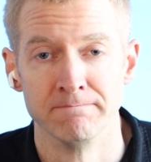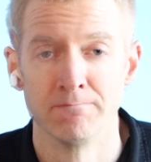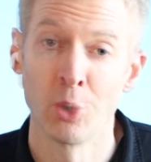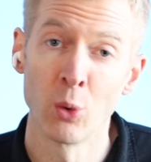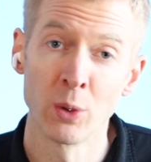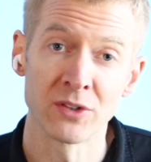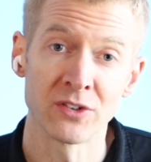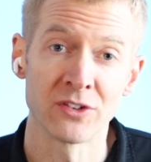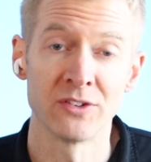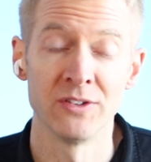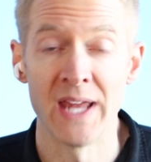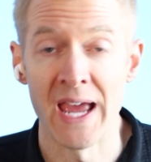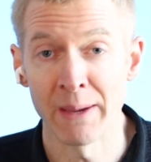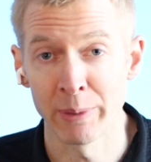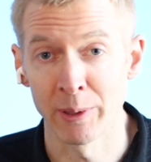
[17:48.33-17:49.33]
Go with
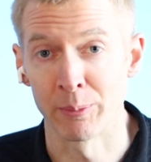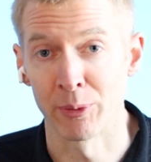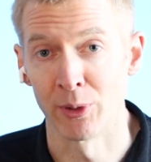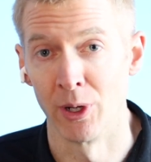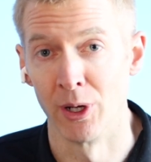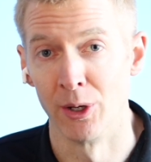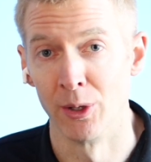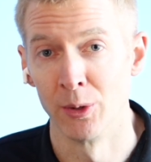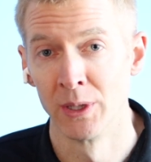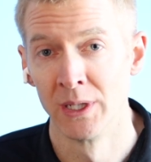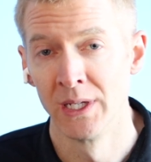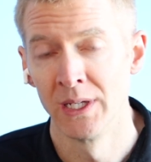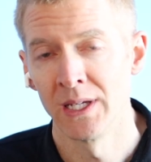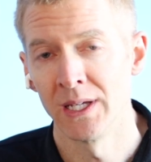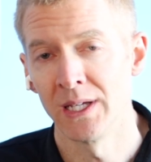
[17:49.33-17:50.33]
Snappa Pro
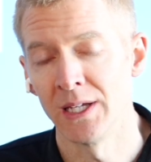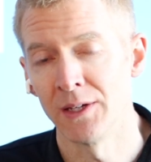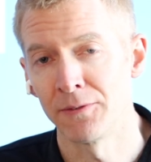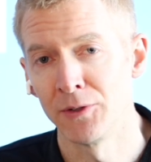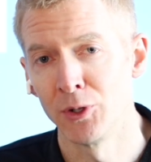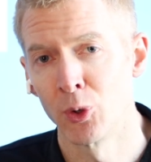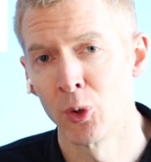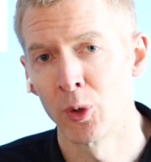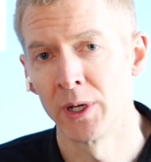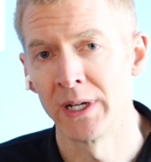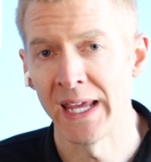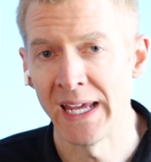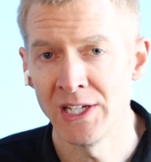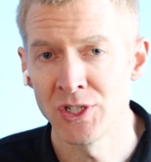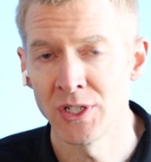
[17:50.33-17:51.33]
if you're an
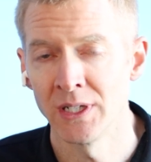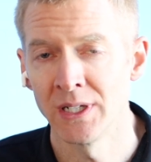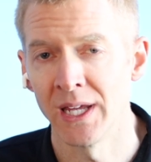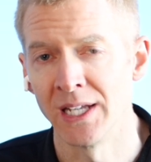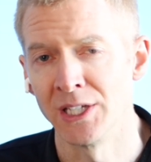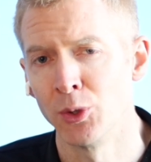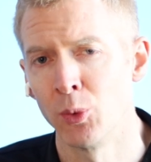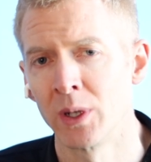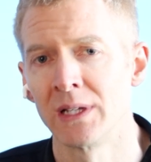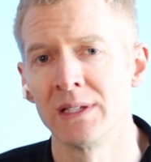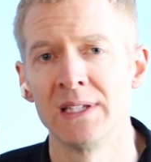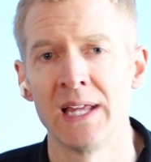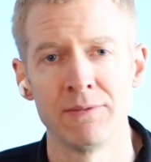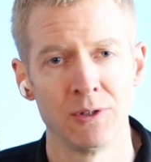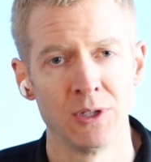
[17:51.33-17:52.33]
agent and you want to
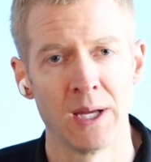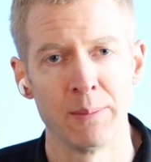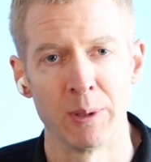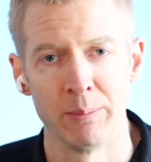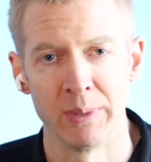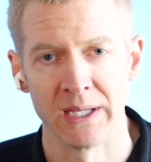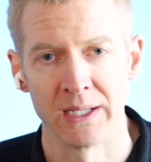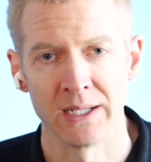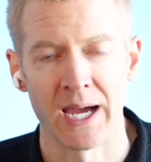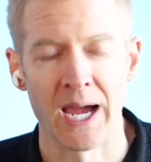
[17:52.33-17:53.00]
level up a bit.